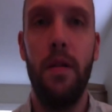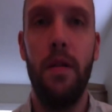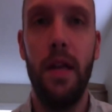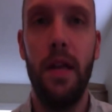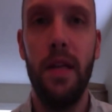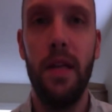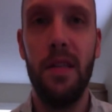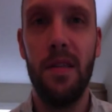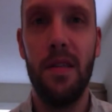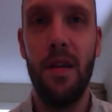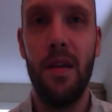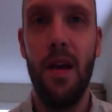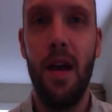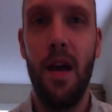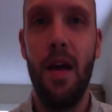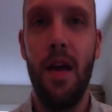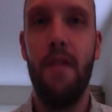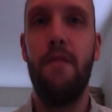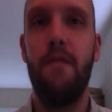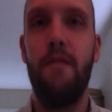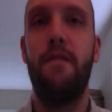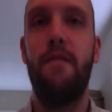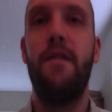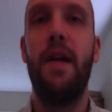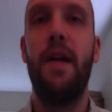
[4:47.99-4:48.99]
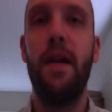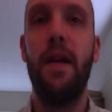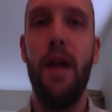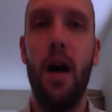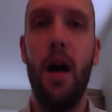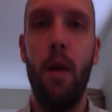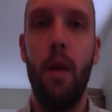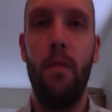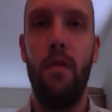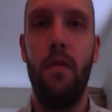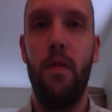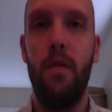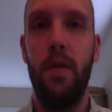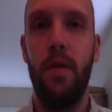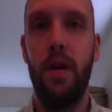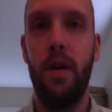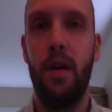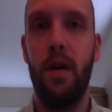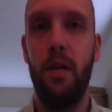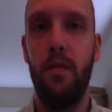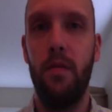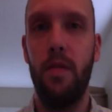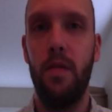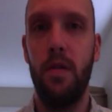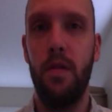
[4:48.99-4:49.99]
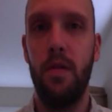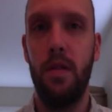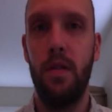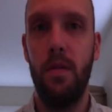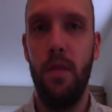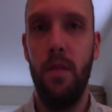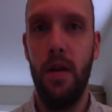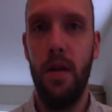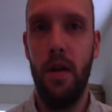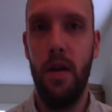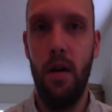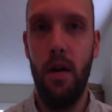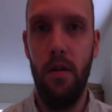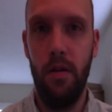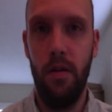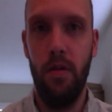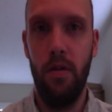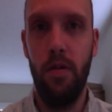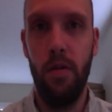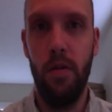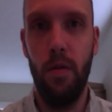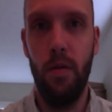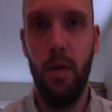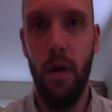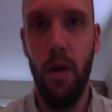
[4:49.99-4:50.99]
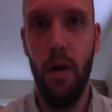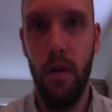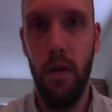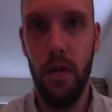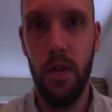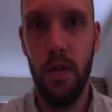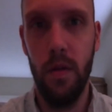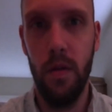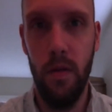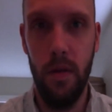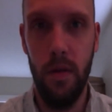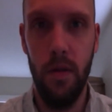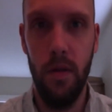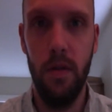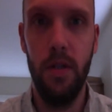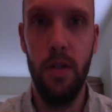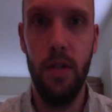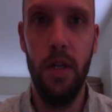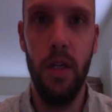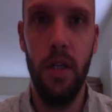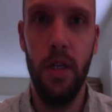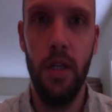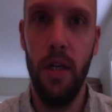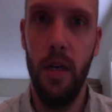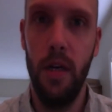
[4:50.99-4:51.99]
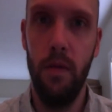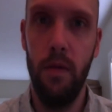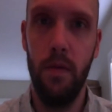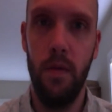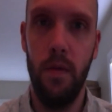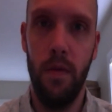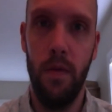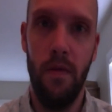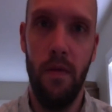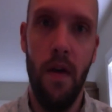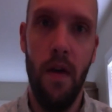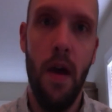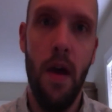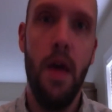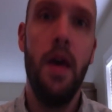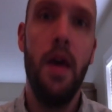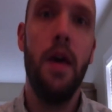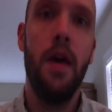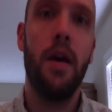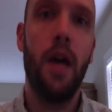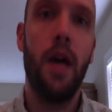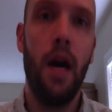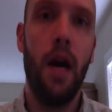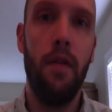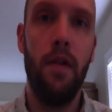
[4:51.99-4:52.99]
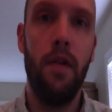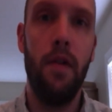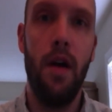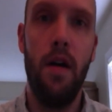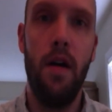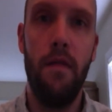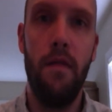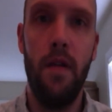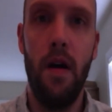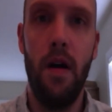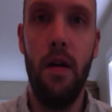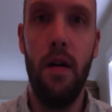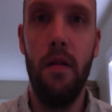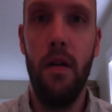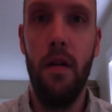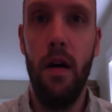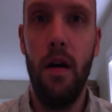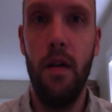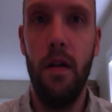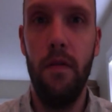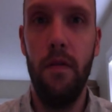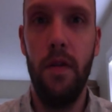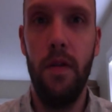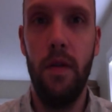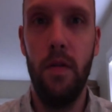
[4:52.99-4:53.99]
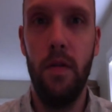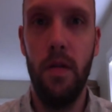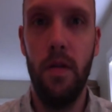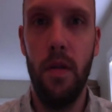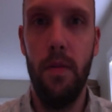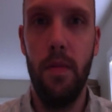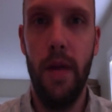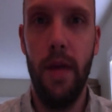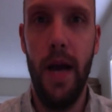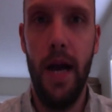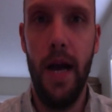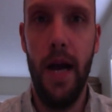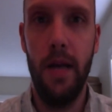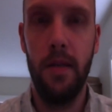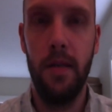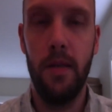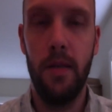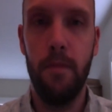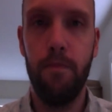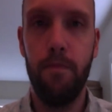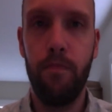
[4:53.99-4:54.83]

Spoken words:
That's very helpful when it comes to submitting all your URLs to a search engine. Those we've covered off on videos in the past.